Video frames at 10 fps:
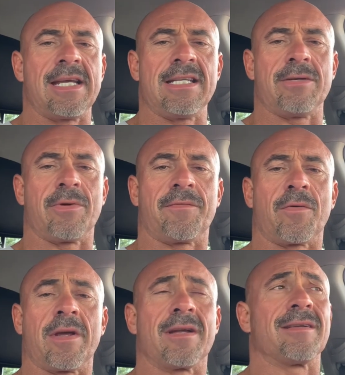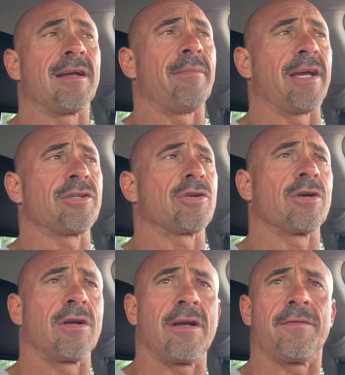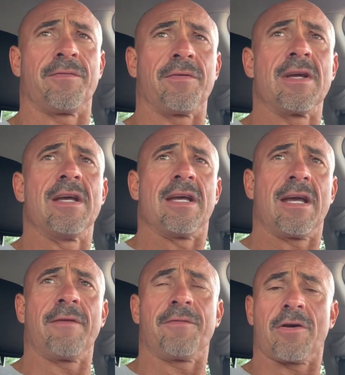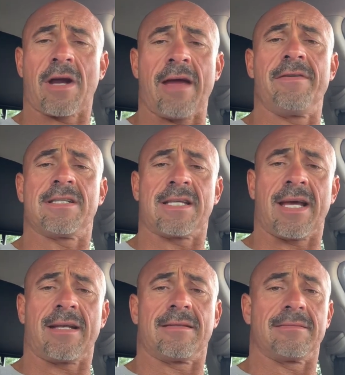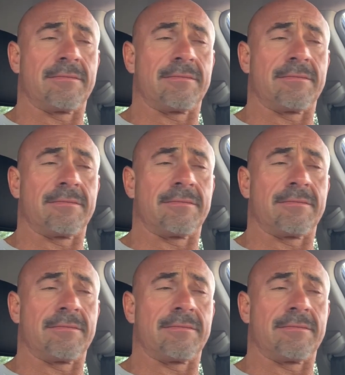easy one for you. Now make sure if you're heavy set,